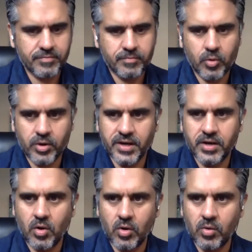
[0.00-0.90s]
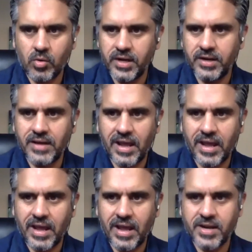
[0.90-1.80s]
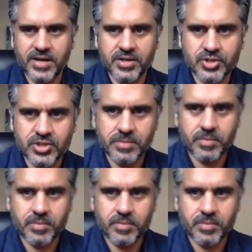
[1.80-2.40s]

put in not only time and energy, but